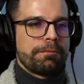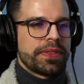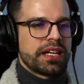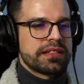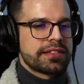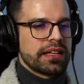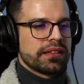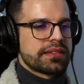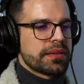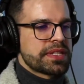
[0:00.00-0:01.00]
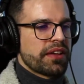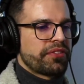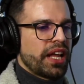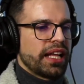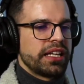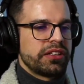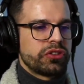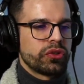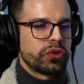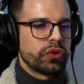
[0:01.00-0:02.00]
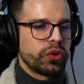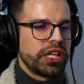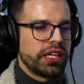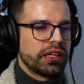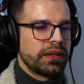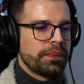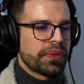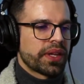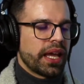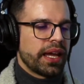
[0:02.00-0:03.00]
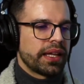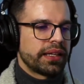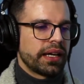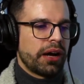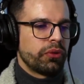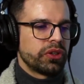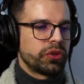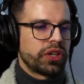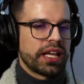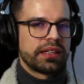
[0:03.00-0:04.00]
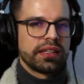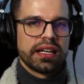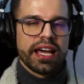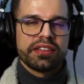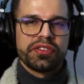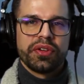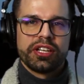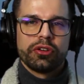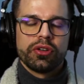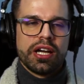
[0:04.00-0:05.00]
there's still some stuff that I need to do here, and I will do that in the next video.